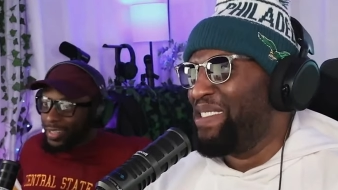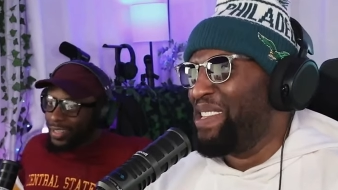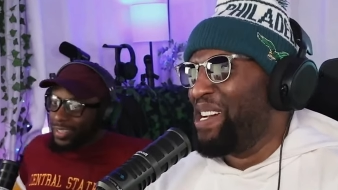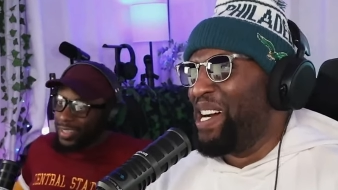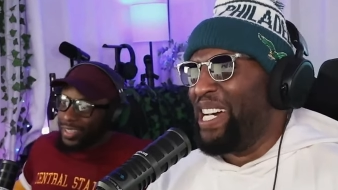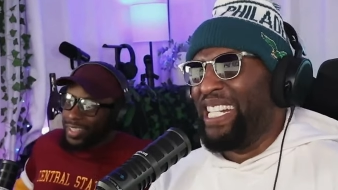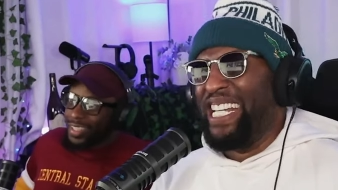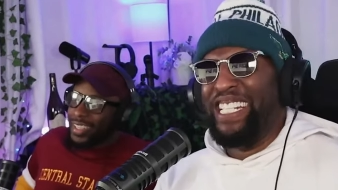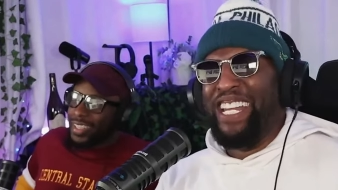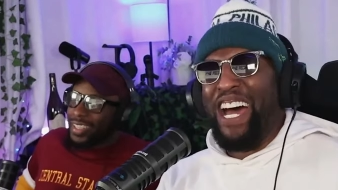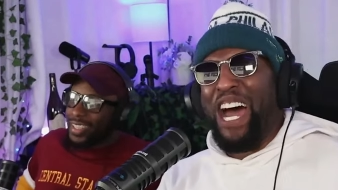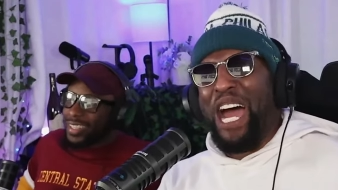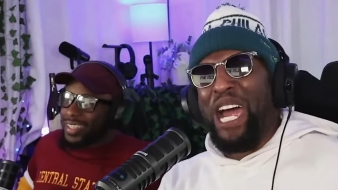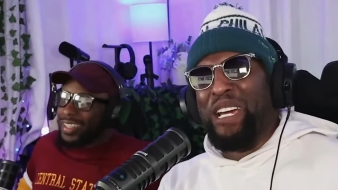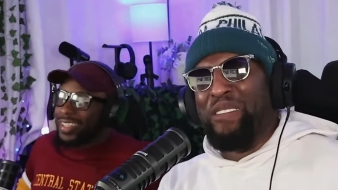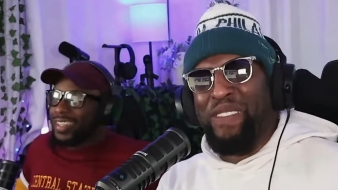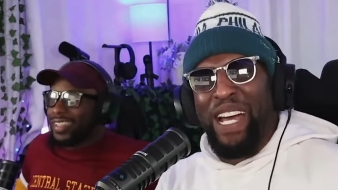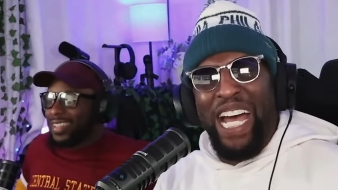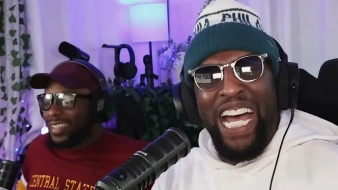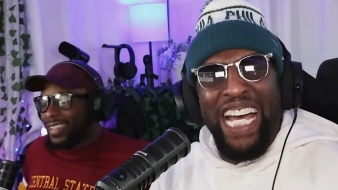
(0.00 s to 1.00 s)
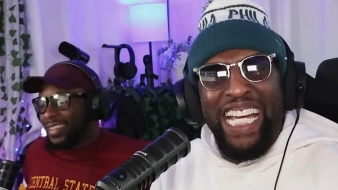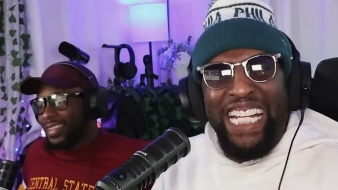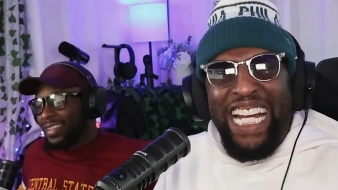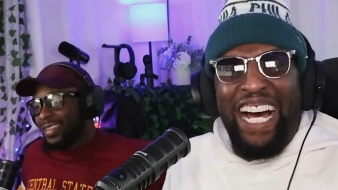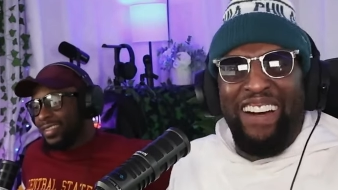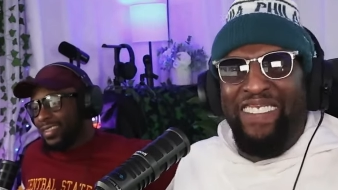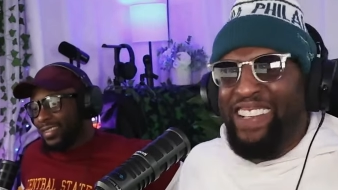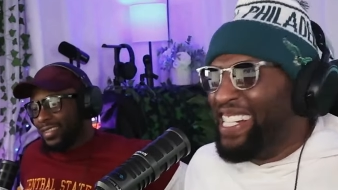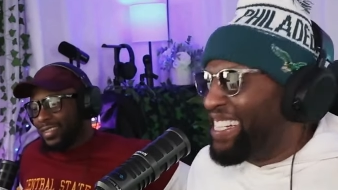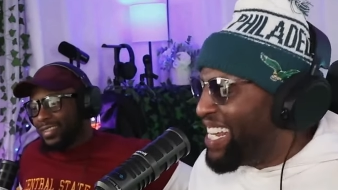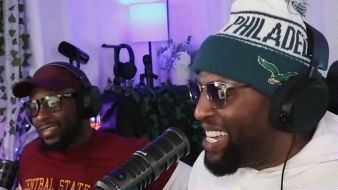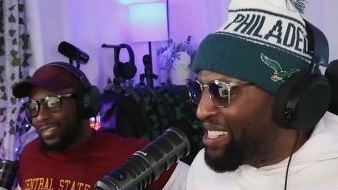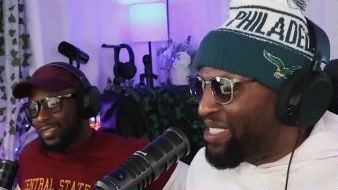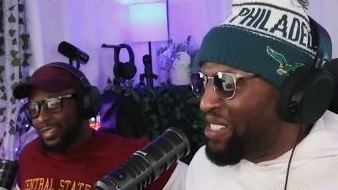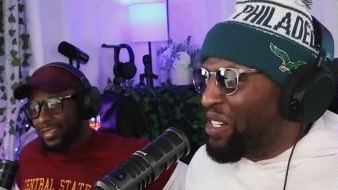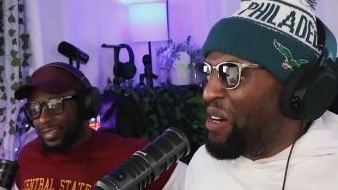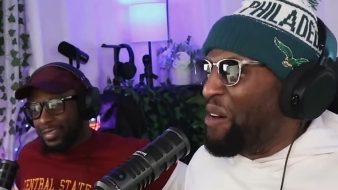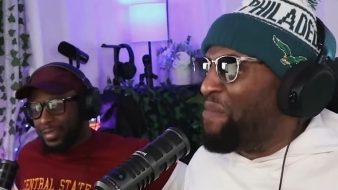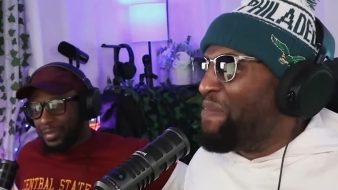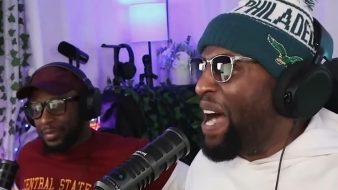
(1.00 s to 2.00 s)
Speaker 1: O After Dark, man. Y'all be
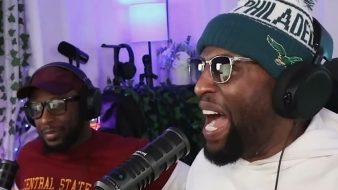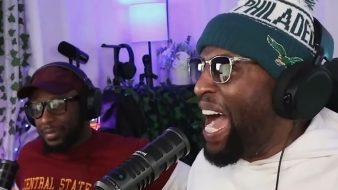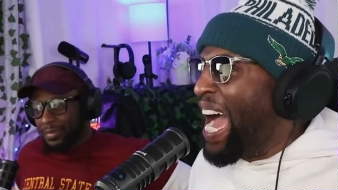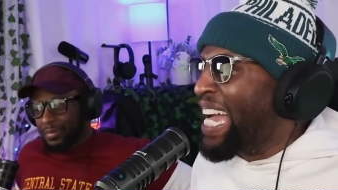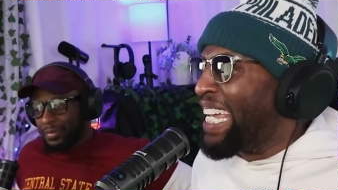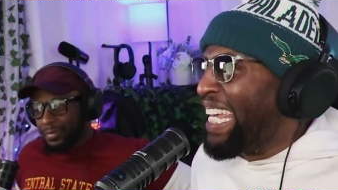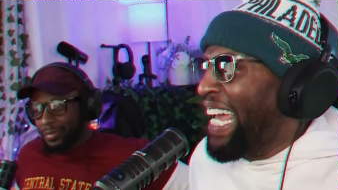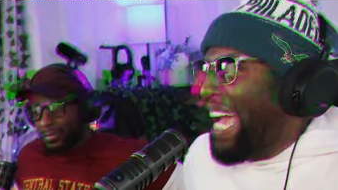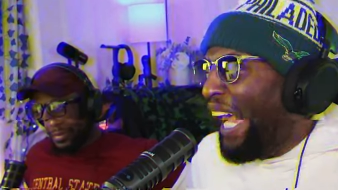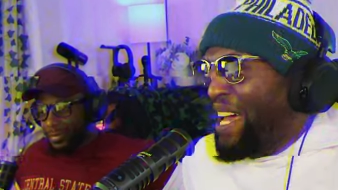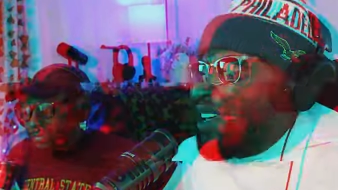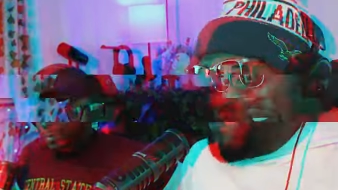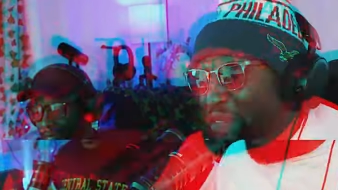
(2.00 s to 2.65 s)
Dis'JAWN Podcast,